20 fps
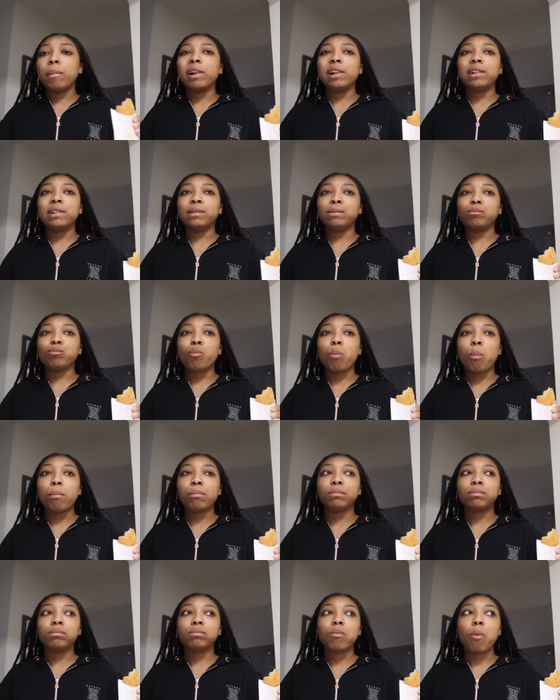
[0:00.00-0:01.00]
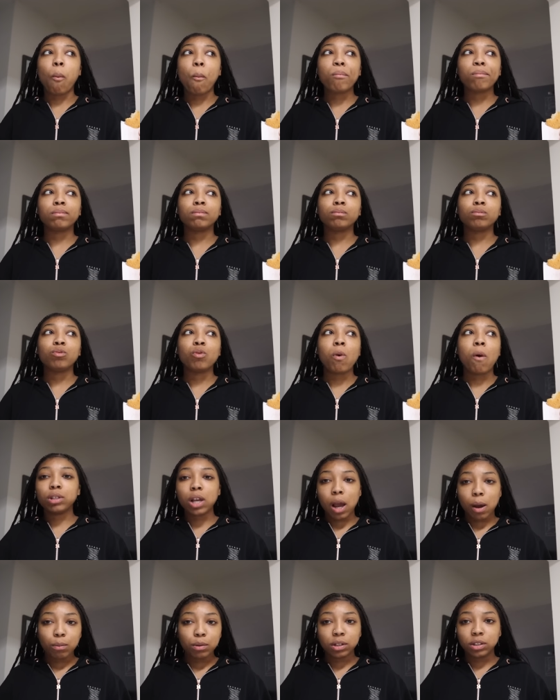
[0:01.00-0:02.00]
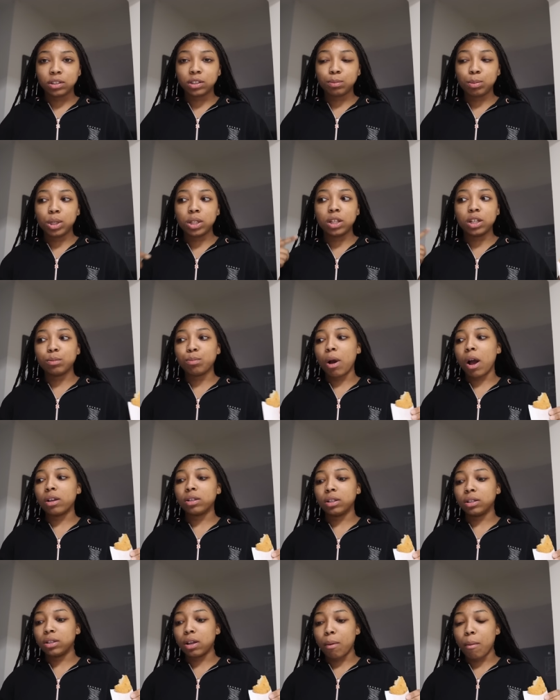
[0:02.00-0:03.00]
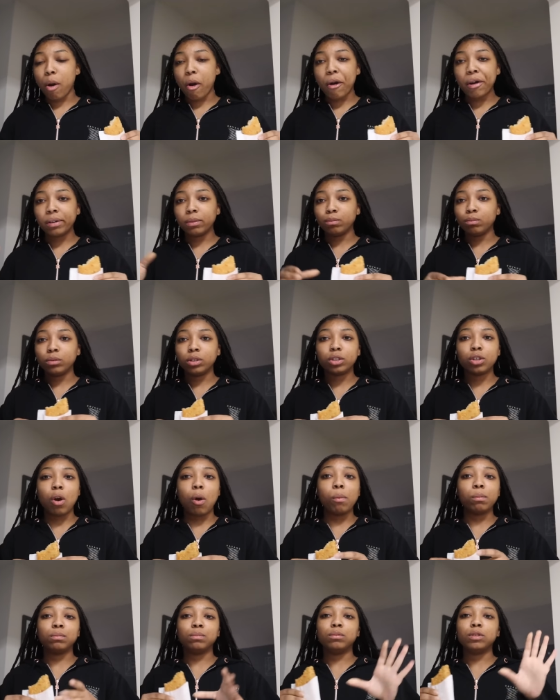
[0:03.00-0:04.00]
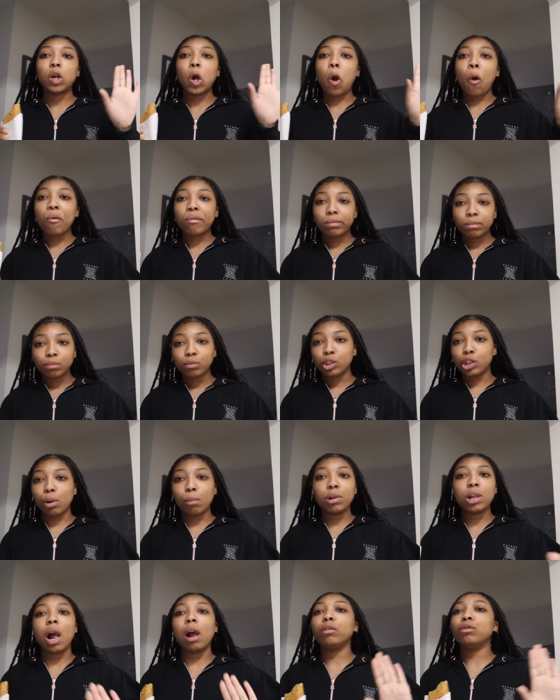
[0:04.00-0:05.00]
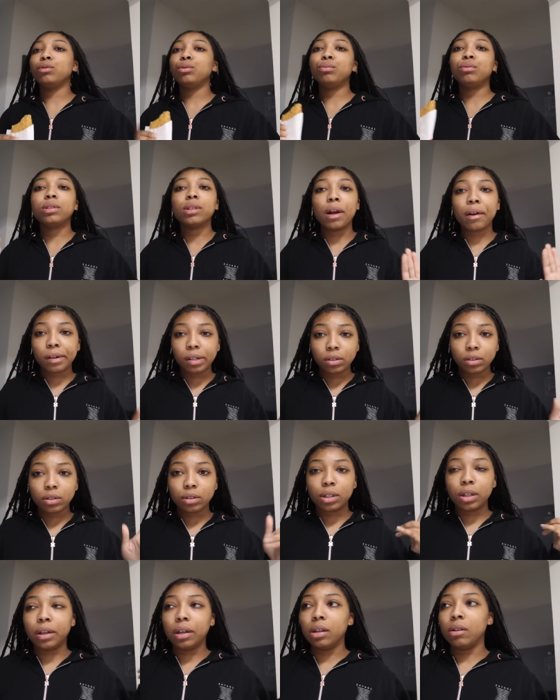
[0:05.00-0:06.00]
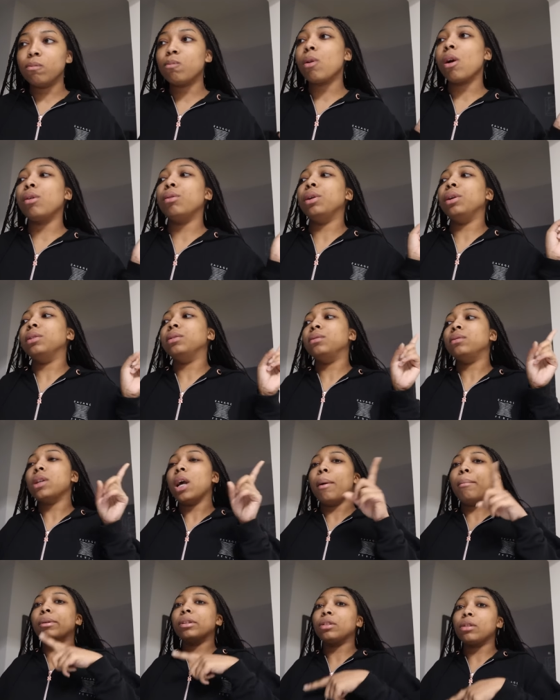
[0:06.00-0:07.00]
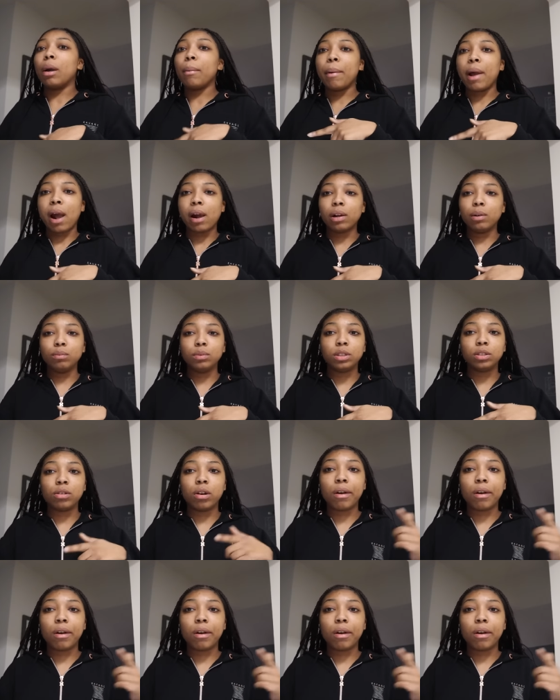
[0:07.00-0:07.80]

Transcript: But yeah, we're gonna speed this process up, okay? So. Give me like two seconds to eat and then I'm gonna start packing with